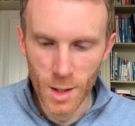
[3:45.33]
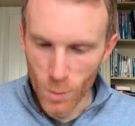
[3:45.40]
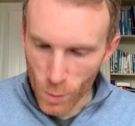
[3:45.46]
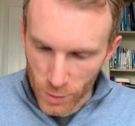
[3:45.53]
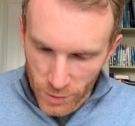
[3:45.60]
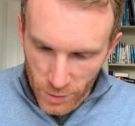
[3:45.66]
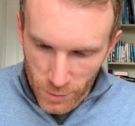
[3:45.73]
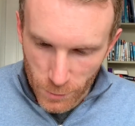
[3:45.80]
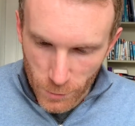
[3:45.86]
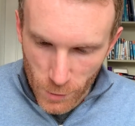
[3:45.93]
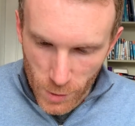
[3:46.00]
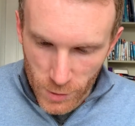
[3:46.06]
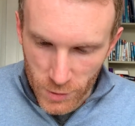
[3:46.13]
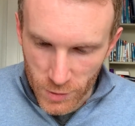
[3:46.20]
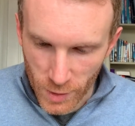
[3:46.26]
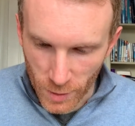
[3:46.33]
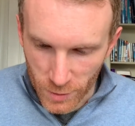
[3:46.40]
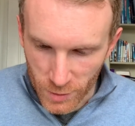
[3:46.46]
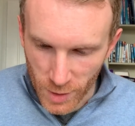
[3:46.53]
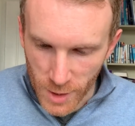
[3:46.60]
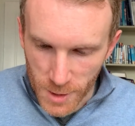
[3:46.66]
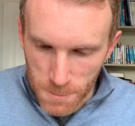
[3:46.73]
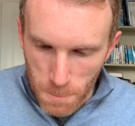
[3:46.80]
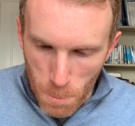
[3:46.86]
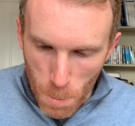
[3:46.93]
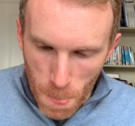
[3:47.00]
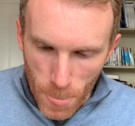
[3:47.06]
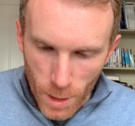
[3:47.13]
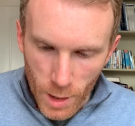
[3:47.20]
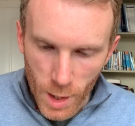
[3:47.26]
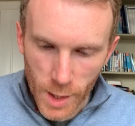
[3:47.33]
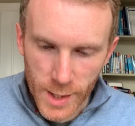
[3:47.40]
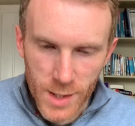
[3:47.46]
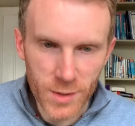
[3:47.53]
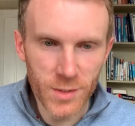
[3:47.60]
Well, it says in verse 16, he